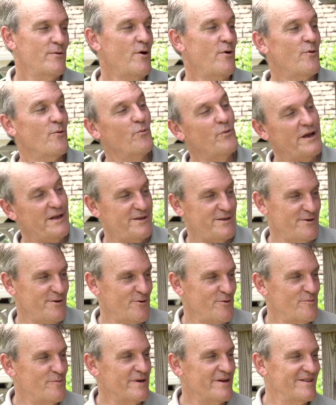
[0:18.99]
Well, we
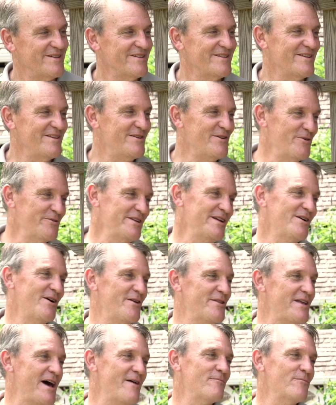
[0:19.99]
do, but you don't need
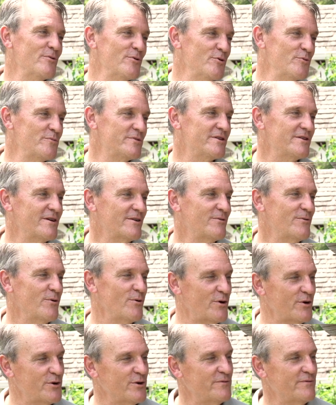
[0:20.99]
all that room to
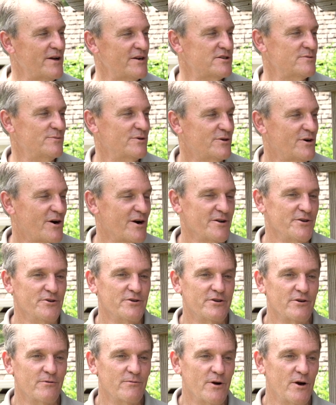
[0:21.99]
grow a good vegetable garden.
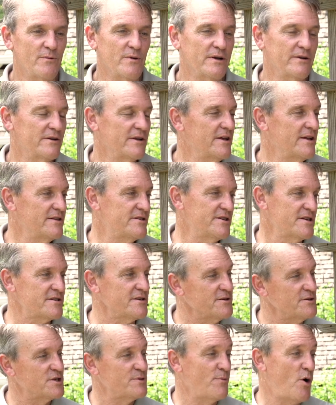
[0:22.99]
You can grow one in just
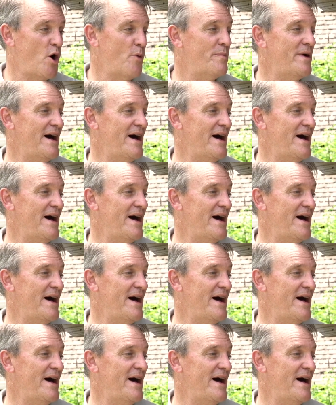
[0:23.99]
in a small